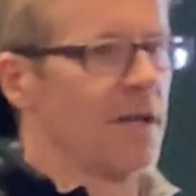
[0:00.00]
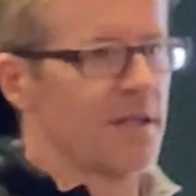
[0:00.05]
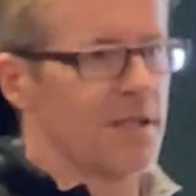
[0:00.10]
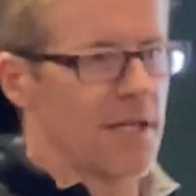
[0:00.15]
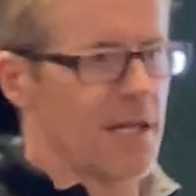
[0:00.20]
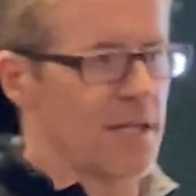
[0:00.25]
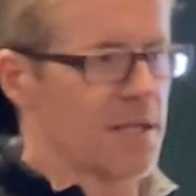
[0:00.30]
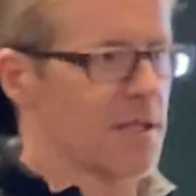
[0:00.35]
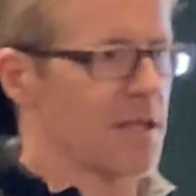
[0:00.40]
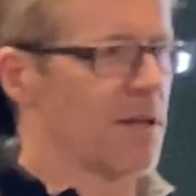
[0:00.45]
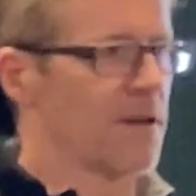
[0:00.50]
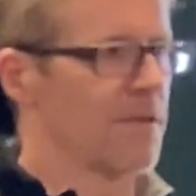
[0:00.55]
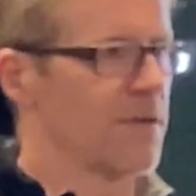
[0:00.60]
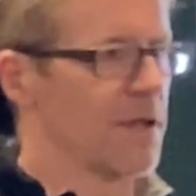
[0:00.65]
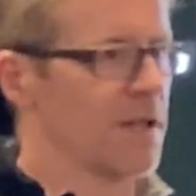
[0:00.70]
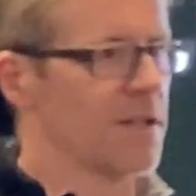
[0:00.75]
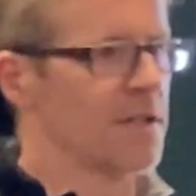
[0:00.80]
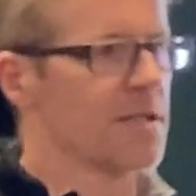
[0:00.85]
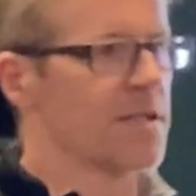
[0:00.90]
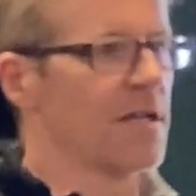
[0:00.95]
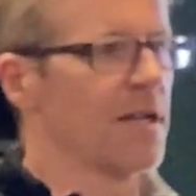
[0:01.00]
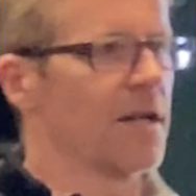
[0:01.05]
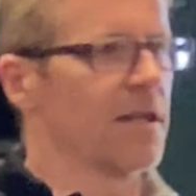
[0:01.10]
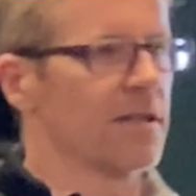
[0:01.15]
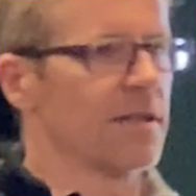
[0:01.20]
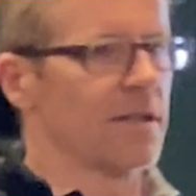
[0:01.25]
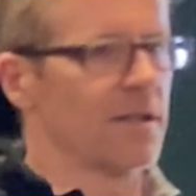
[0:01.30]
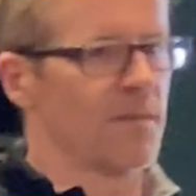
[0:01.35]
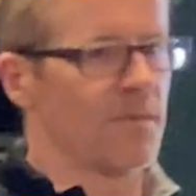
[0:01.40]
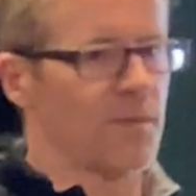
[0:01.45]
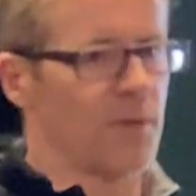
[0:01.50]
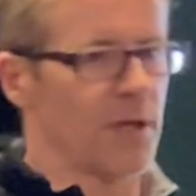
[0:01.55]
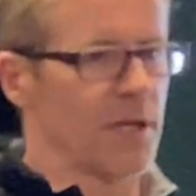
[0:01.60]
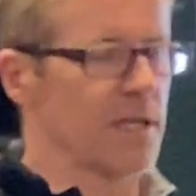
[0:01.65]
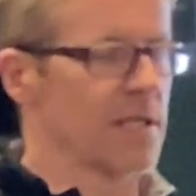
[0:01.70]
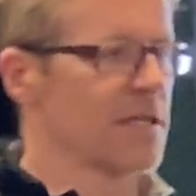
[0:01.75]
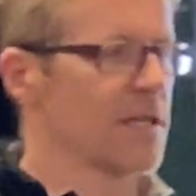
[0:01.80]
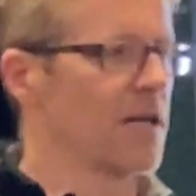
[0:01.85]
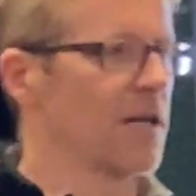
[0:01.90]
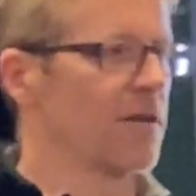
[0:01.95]
takes care of the insect and it
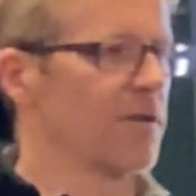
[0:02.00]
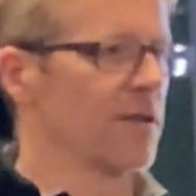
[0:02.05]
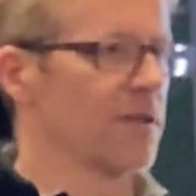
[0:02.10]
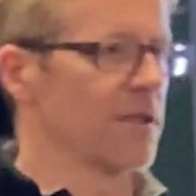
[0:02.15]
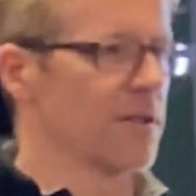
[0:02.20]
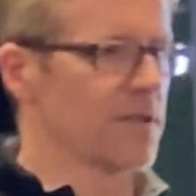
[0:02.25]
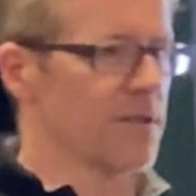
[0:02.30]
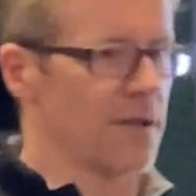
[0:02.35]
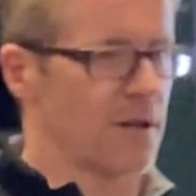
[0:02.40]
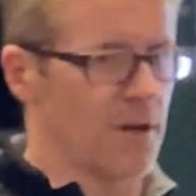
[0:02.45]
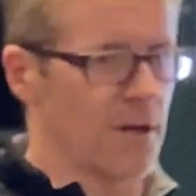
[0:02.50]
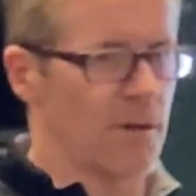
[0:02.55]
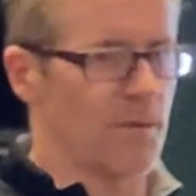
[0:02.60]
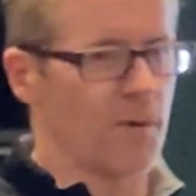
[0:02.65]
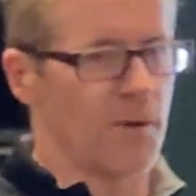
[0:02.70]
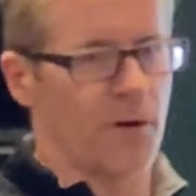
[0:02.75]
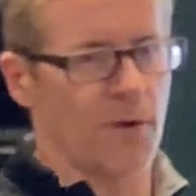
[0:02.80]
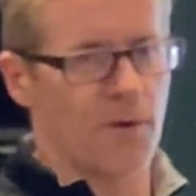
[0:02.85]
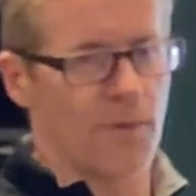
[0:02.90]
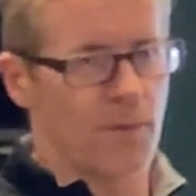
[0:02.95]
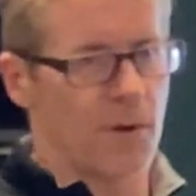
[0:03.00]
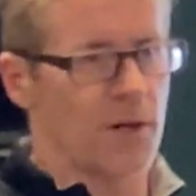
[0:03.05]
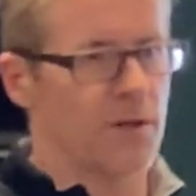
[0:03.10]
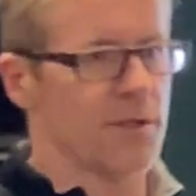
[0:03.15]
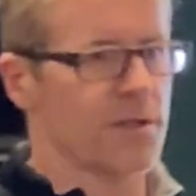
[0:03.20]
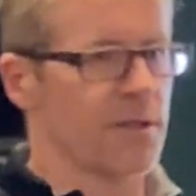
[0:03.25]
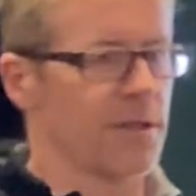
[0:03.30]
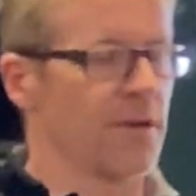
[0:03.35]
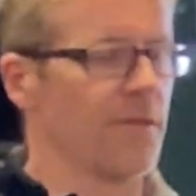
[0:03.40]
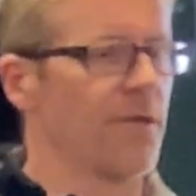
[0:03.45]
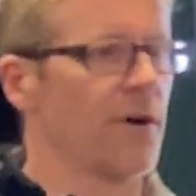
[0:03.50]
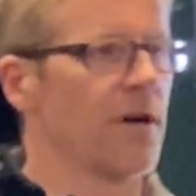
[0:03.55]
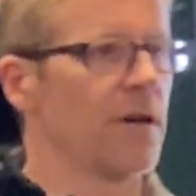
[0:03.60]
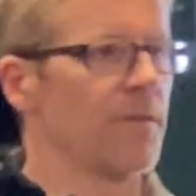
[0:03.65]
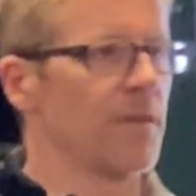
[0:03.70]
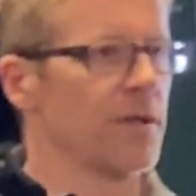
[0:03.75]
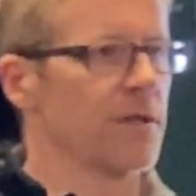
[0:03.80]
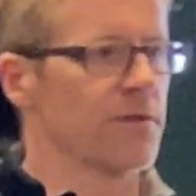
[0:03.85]
breaks down and doesn't harm all the parts of the environment.